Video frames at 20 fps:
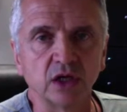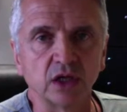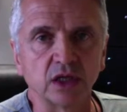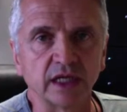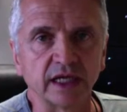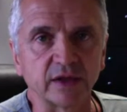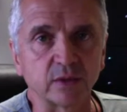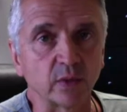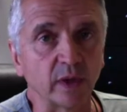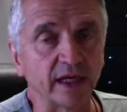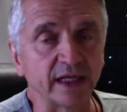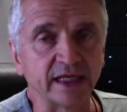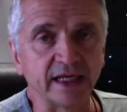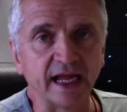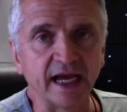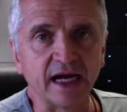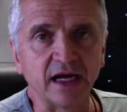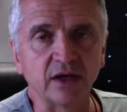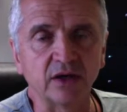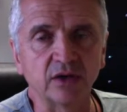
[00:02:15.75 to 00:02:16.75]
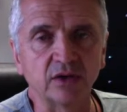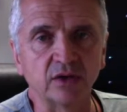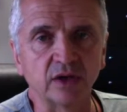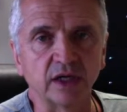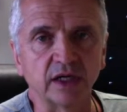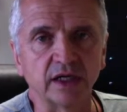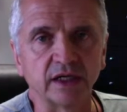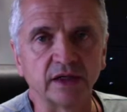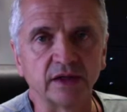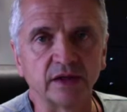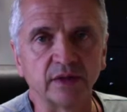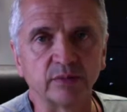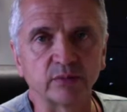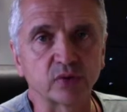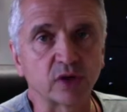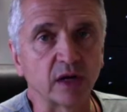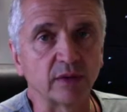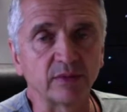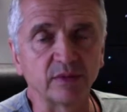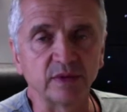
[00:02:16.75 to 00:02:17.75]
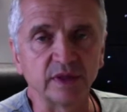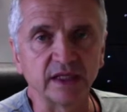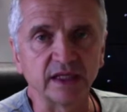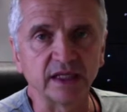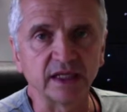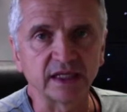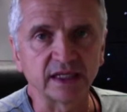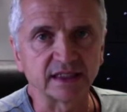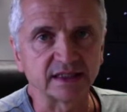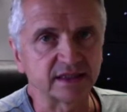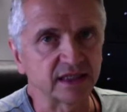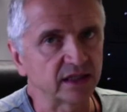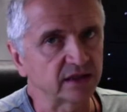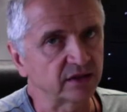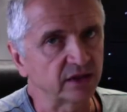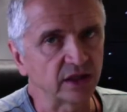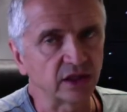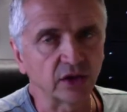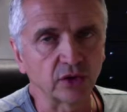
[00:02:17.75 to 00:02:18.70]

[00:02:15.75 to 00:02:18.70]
Like right now, probably like I said